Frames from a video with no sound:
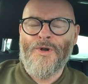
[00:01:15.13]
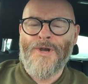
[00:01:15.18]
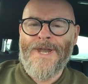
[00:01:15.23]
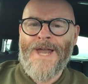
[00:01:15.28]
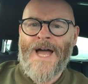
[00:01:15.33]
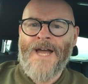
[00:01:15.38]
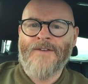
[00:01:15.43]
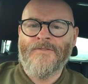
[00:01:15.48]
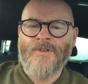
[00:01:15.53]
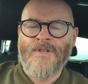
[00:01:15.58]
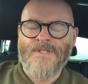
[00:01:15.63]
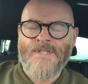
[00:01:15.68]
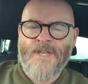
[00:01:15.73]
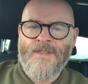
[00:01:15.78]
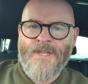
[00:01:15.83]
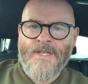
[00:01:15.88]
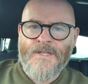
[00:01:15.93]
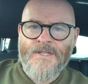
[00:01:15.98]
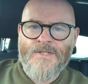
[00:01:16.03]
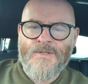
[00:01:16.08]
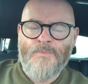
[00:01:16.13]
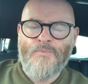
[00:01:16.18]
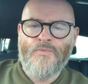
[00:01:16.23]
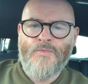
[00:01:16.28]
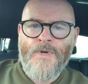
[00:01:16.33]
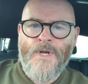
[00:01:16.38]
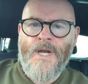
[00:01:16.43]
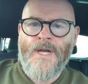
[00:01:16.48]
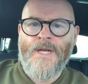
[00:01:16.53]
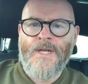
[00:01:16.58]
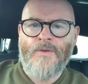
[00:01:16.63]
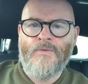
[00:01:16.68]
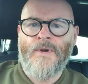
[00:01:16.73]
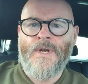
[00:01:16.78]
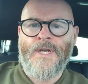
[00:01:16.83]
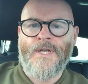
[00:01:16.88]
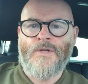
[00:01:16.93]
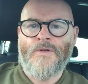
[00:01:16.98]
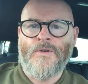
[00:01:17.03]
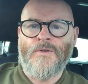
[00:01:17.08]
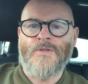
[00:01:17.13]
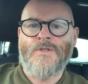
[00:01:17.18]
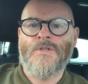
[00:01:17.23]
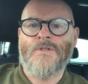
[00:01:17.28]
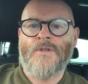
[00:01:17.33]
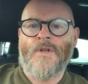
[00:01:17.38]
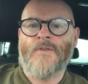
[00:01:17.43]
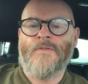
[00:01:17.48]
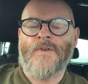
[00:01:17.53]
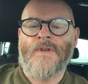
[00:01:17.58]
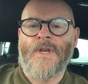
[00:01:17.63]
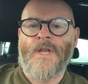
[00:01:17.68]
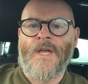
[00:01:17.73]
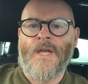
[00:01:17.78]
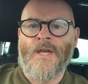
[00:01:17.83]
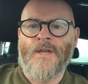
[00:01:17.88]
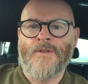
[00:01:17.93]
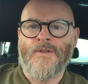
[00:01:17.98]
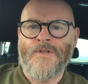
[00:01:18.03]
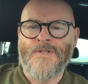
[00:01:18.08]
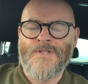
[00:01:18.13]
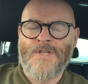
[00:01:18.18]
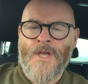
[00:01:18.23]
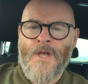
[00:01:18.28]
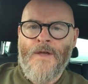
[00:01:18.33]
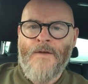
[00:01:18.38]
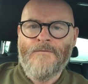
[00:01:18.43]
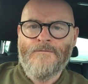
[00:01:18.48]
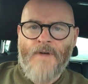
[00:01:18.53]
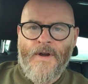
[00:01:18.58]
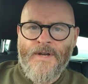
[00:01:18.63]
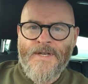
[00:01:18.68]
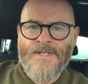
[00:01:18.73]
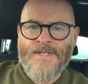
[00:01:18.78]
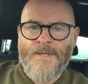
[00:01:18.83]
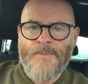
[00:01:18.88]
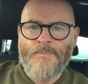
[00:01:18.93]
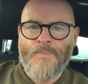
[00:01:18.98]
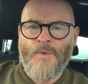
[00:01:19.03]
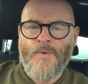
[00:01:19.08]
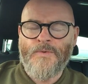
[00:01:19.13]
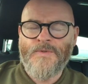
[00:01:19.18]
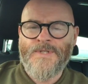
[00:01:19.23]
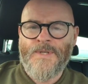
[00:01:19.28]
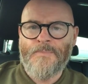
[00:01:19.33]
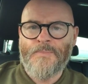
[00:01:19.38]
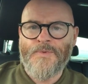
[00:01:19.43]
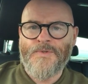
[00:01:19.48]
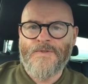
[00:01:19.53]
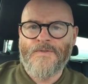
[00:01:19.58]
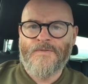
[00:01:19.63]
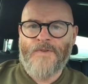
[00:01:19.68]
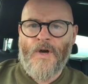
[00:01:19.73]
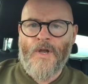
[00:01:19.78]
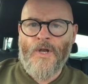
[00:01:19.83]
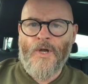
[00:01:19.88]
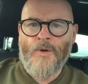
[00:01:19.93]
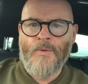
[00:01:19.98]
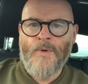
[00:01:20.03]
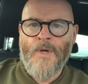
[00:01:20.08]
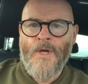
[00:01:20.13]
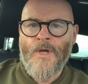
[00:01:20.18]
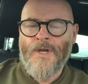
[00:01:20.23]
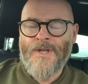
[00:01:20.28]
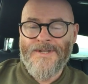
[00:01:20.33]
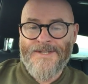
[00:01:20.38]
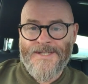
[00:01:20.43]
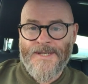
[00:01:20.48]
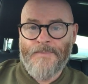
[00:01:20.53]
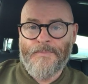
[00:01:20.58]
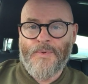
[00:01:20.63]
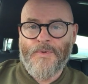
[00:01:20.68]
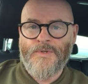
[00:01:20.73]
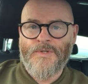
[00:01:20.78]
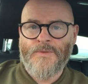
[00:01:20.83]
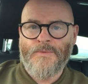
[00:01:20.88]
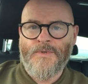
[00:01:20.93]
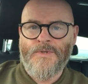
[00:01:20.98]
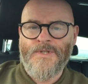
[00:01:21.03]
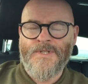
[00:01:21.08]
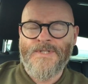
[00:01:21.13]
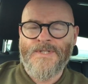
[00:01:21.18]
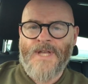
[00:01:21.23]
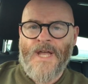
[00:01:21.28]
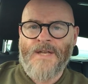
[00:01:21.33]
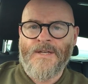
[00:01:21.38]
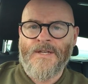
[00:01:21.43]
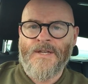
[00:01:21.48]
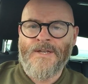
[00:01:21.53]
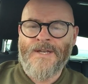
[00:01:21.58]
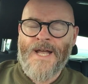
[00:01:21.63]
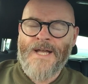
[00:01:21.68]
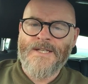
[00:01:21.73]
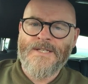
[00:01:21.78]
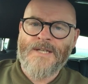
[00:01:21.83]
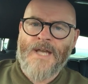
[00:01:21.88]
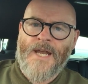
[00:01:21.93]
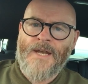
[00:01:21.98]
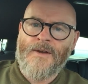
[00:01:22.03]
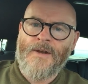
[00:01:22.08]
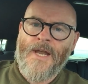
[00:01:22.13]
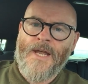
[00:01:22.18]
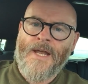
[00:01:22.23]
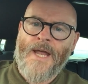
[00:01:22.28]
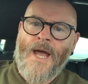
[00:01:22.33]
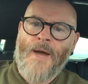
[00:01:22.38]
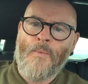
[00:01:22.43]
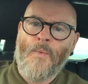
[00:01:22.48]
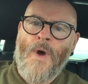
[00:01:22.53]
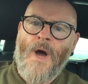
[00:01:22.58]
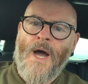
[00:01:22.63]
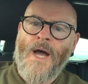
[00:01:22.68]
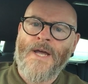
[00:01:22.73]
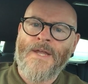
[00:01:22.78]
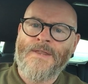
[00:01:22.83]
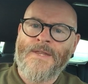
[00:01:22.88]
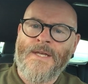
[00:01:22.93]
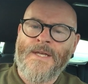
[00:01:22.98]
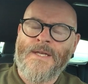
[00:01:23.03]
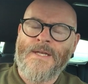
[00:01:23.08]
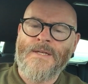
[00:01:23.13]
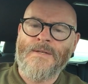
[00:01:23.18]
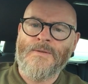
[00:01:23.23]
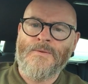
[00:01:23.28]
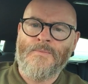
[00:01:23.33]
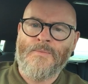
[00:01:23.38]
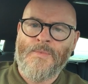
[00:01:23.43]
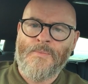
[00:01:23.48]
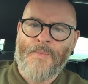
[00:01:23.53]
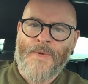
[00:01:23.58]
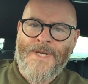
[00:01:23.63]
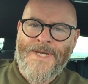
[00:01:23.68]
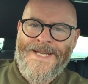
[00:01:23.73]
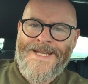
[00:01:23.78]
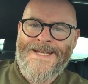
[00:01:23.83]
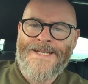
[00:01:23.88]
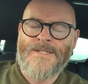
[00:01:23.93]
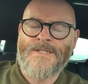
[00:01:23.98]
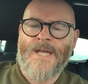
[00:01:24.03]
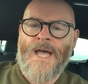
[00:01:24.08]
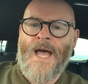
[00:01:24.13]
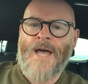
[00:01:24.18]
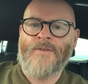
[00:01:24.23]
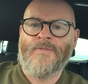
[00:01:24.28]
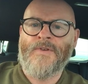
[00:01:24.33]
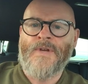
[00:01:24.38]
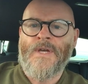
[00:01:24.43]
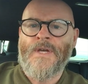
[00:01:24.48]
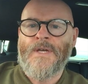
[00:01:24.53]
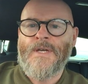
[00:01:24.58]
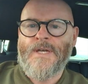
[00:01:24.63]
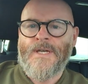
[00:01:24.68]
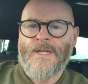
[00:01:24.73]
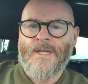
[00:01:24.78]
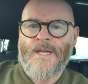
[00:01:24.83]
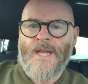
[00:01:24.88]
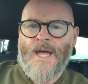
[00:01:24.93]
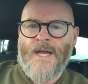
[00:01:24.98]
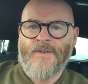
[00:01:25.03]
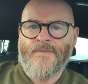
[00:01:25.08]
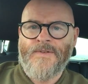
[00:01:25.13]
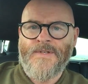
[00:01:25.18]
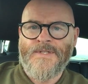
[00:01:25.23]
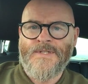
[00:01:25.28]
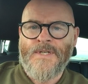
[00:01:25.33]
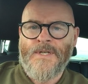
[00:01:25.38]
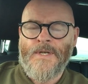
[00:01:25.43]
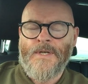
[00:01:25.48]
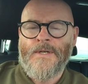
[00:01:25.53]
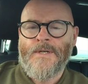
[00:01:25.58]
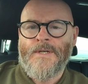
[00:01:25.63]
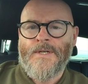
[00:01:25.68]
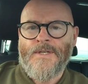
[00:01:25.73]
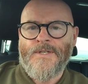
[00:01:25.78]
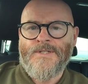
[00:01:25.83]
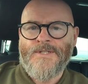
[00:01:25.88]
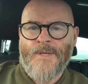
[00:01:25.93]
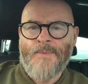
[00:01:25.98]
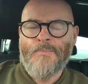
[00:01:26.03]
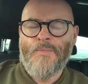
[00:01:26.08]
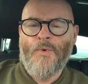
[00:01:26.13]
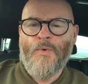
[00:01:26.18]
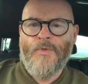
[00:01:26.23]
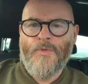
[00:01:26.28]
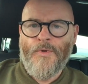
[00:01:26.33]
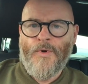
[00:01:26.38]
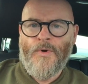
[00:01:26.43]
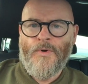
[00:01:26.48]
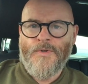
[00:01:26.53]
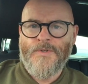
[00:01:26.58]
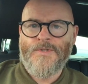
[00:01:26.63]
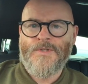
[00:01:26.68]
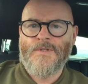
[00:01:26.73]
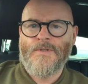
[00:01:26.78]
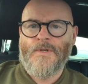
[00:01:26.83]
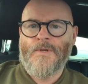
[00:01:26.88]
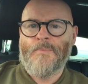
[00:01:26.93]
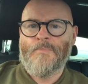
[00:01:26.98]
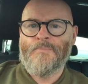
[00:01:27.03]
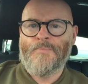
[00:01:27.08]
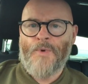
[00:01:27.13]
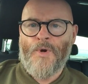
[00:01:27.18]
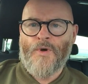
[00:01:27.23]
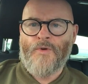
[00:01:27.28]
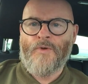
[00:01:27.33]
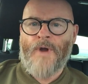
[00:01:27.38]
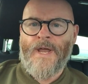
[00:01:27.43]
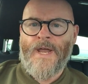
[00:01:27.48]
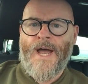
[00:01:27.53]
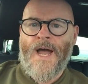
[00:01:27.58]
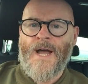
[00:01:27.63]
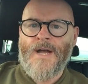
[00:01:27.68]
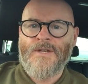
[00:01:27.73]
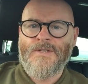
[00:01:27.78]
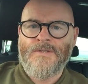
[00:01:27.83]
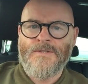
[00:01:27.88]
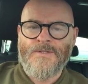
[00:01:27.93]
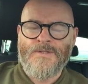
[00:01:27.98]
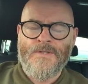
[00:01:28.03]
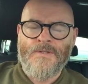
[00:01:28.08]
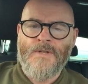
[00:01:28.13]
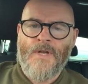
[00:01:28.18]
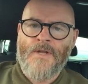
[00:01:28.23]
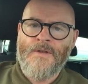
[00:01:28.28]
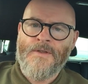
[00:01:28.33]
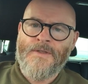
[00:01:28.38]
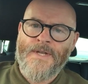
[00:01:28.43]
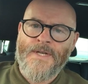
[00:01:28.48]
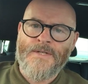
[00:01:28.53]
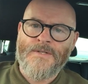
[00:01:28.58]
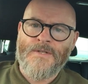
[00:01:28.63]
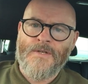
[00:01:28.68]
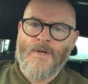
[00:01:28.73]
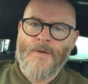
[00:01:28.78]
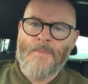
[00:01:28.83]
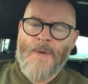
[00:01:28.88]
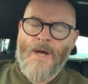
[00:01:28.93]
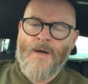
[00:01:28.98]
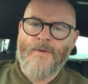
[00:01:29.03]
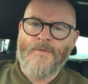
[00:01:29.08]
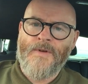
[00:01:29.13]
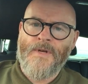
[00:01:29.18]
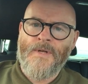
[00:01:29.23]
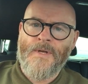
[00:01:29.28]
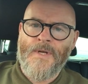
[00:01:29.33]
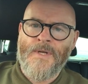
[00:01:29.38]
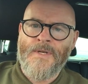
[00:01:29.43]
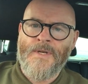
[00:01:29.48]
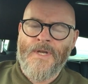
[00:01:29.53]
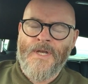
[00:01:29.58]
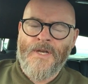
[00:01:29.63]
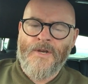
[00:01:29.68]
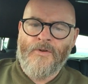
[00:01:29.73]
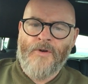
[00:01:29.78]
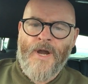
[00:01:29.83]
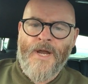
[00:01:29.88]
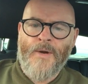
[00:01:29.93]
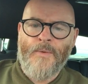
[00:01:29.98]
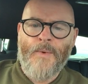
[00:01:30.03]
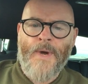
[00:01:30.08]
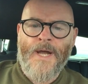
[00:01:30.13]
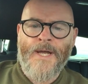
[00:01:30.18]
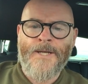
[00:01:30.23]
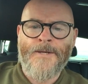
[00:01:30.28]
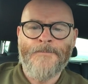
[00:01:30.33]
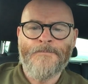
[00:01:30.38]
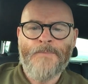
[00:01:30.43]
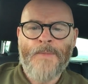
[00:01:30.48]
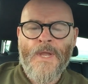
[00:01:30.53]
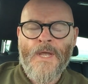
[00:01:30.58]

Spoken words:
life, because I think there's some really good stuff in here that's very simple to follow and simple to understand, and that's kind of like what I think we need to have in life is simple thoughts but great actions and things that come out of it in a great way.